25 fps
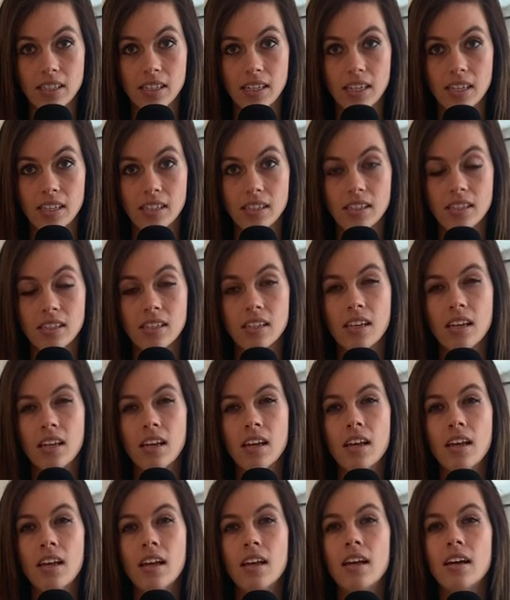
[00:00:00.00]
States
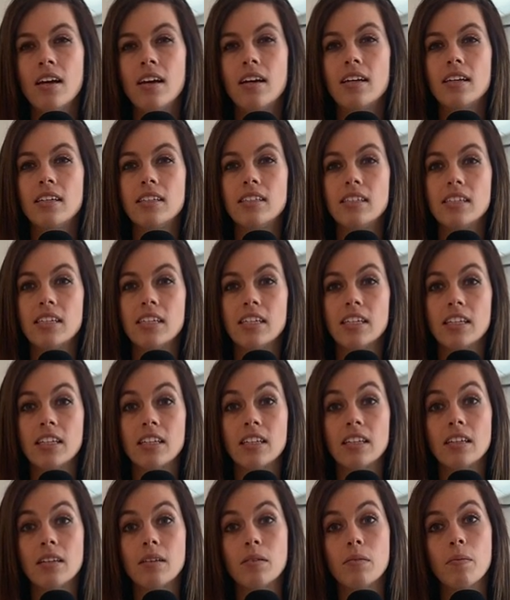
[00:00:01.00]

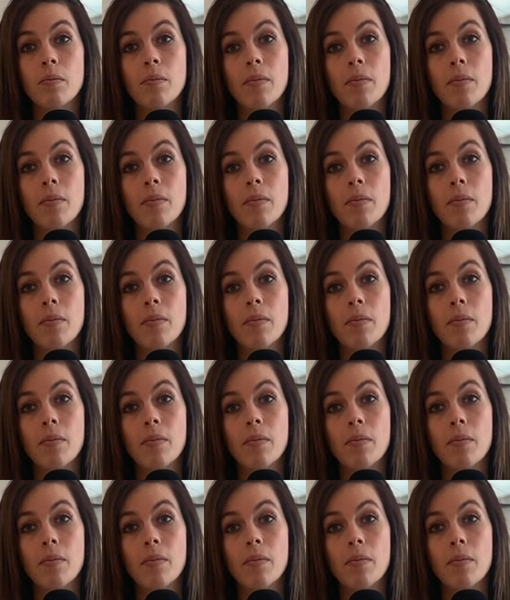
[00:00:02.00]
until